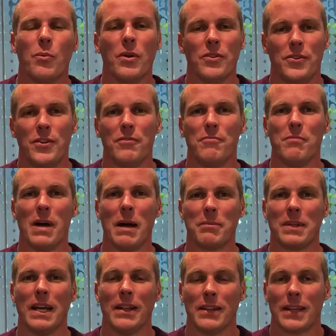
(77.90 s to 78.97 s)
Once you've
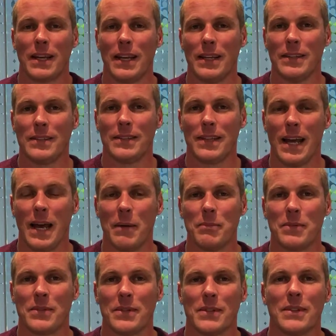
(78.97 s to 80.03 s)
mapped out the key
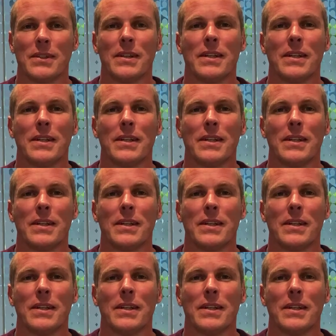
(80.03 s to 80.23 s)
steps,